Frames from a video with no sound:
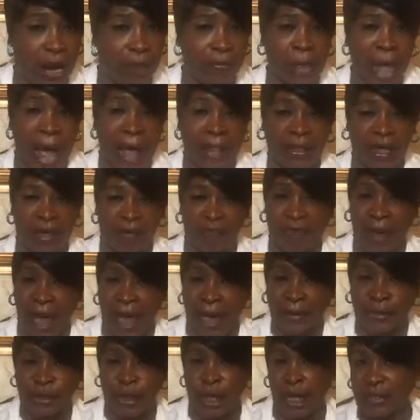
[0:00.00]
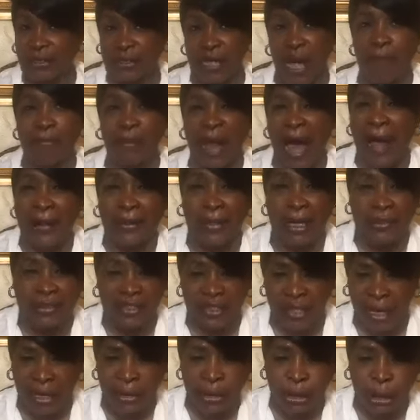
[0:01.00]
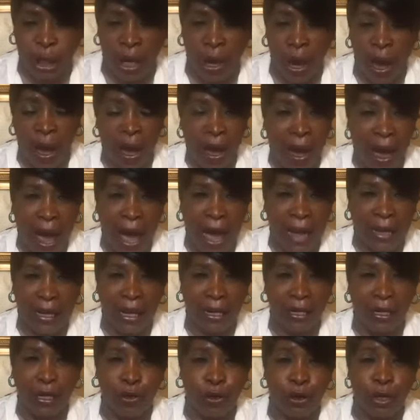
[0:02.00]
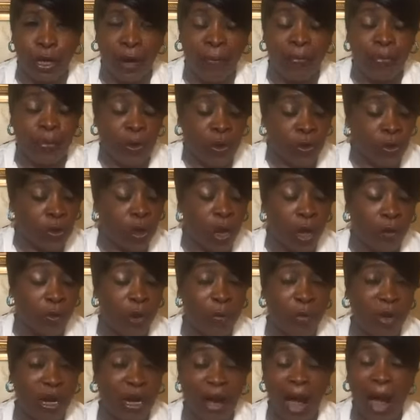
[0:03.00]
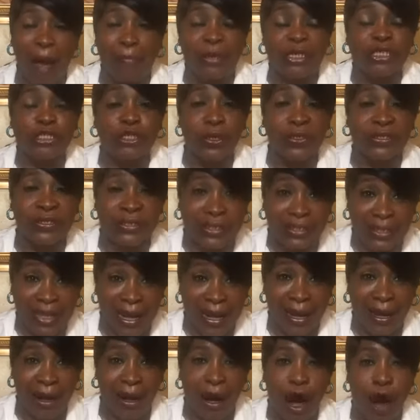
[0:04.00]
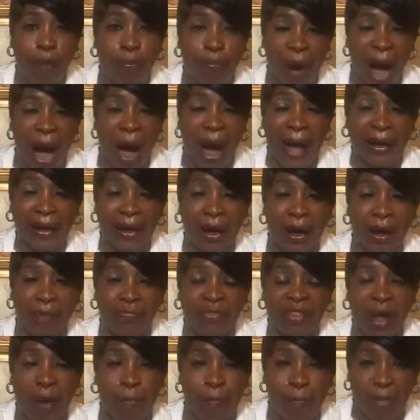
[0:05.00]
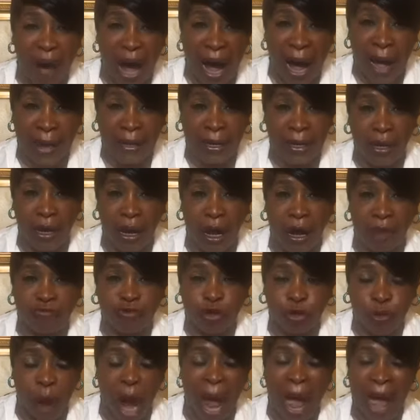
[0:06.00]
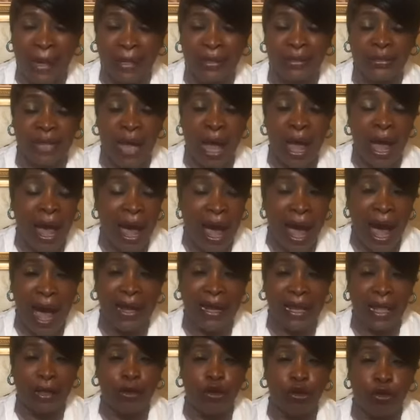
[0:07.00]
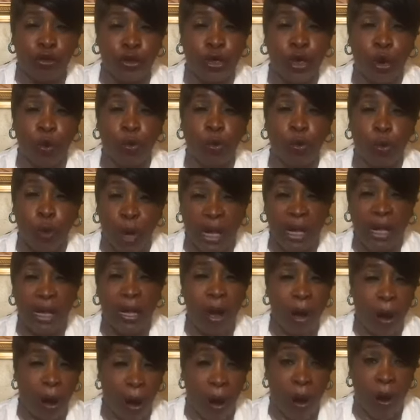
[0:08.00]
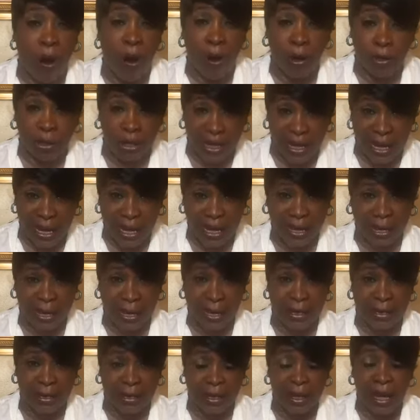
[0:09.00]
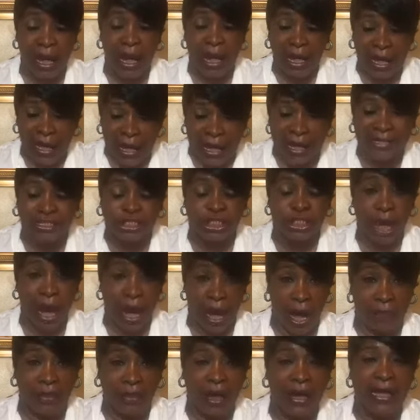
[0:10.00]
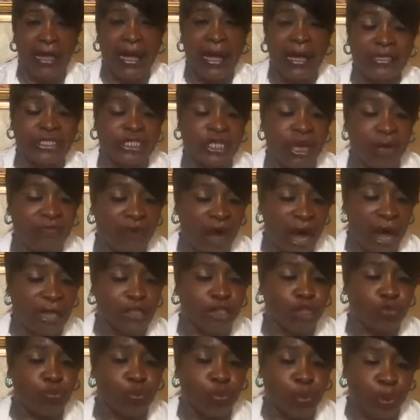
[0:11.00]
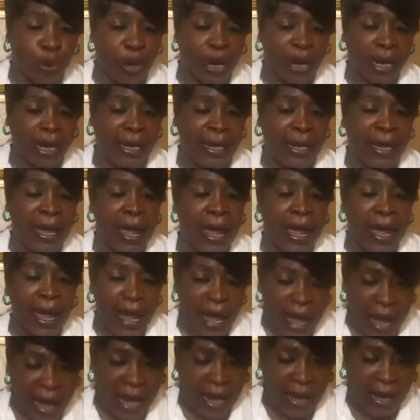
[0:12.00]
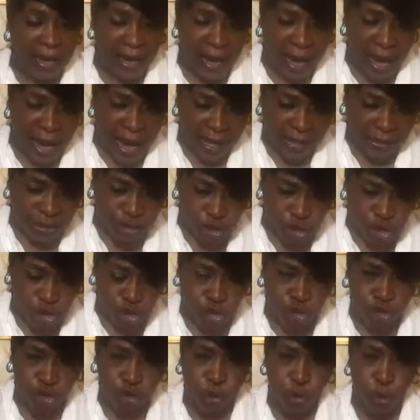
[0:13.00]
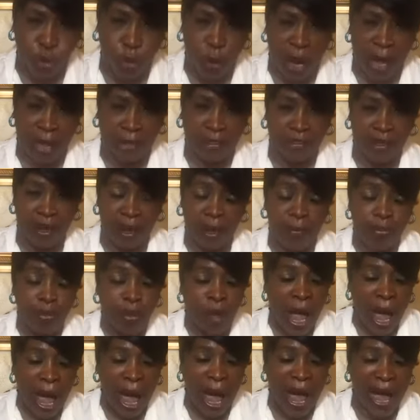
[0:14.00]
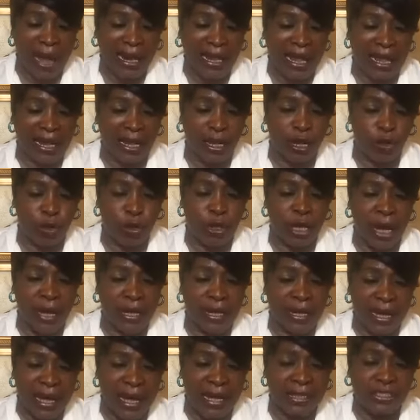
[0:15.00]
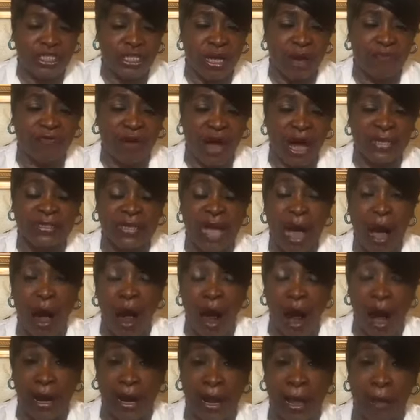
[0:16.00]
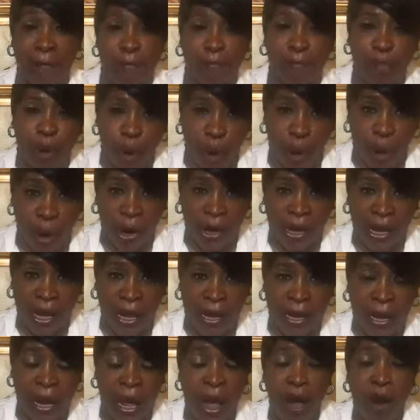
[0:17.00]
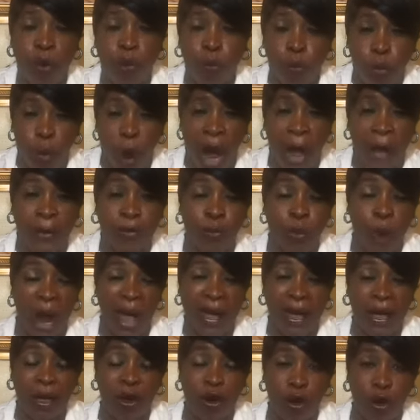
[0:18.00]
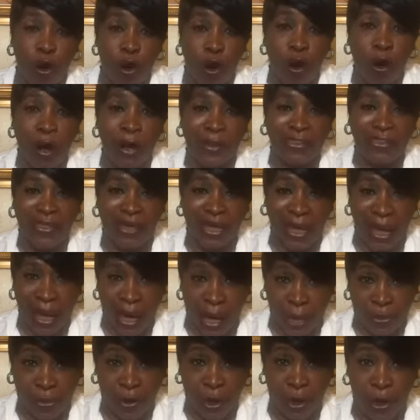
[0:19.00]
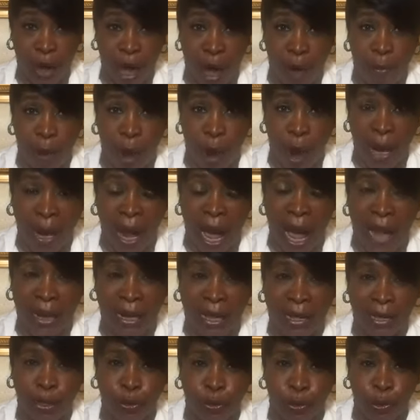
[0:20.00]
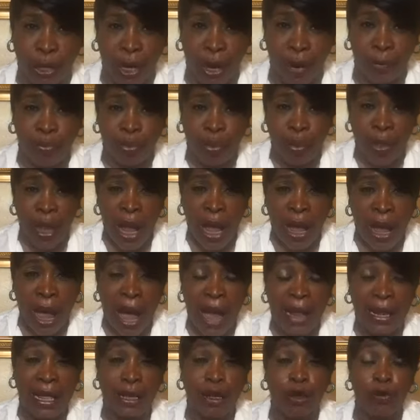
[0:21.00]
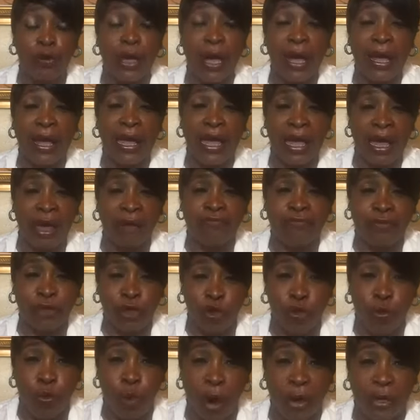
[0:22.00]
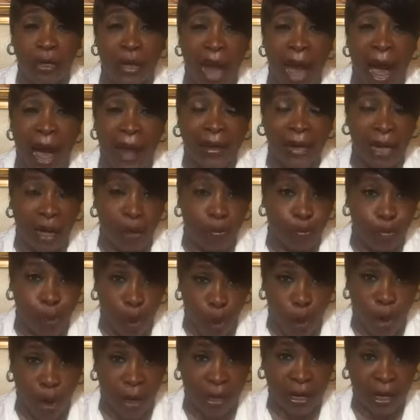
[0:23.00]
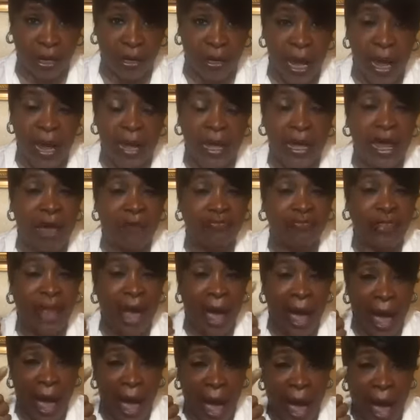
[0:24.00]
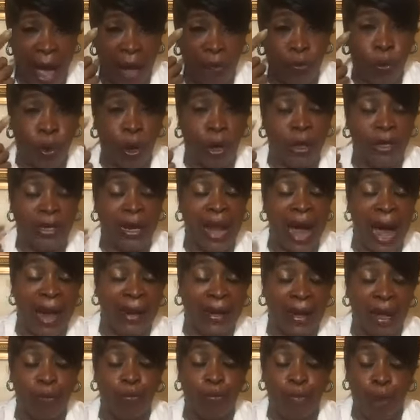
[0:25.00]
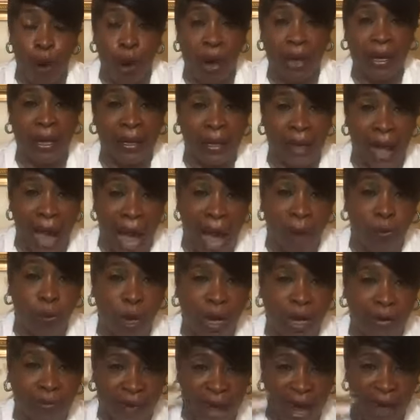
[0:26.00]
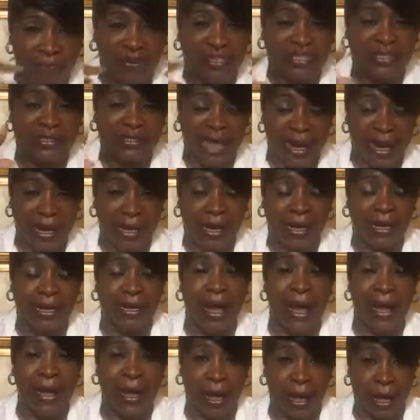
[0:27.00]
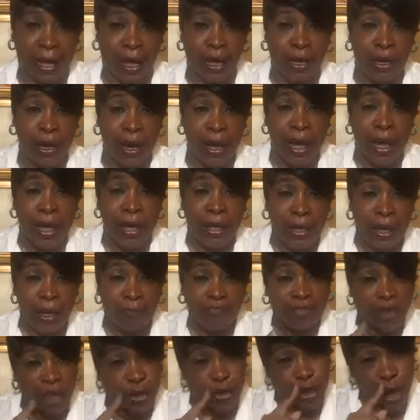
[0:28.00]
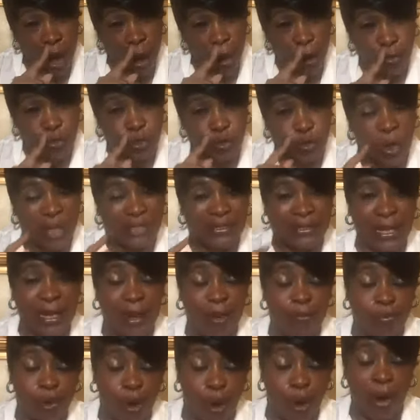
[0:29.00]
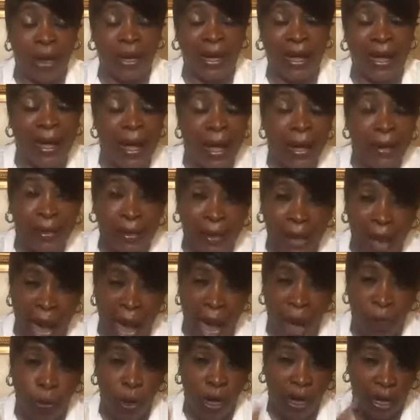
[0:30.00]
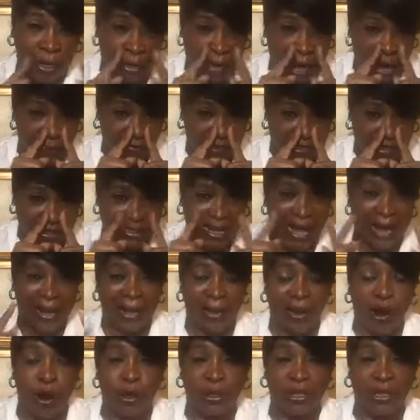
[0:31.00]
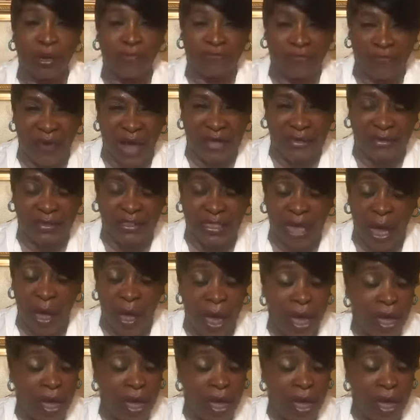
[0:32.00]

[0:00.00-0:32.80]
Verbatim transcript: I'm not the evangelist. I'm not the teacher. Hallelujah. Glory be to God. But you're still a part of the body of Christ. Hallelujah. We all need each other. Each of us bring a, a strength. Hallelujah. Each of us are important one way or the other. Come on. Hallelujah. Hallelujah. If you were not important, if the eye were not important, God would have never said it in the head. If the nose wasn't important, God would have never set it on the face.